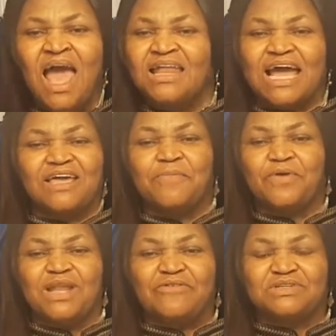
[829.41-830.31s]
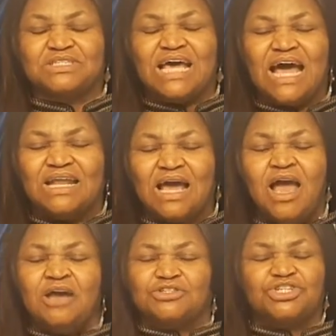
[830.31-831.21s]
Like Hebrew 11 said,
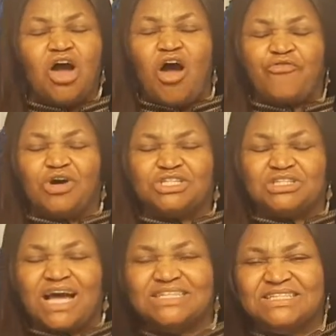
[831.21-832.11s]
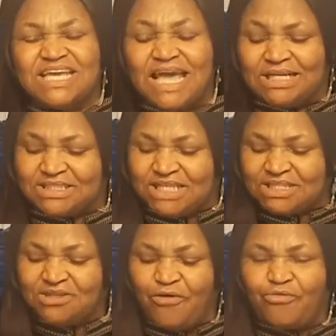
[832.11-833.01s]
show off what you can see and
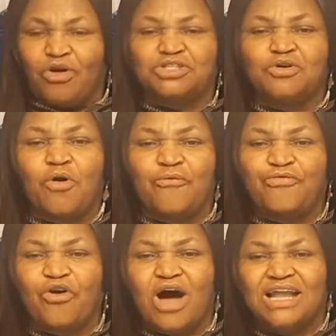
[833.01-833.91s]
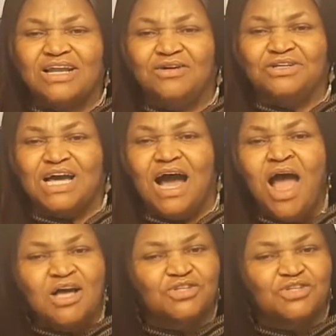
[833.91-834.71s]
setting off what you hope for. Amen.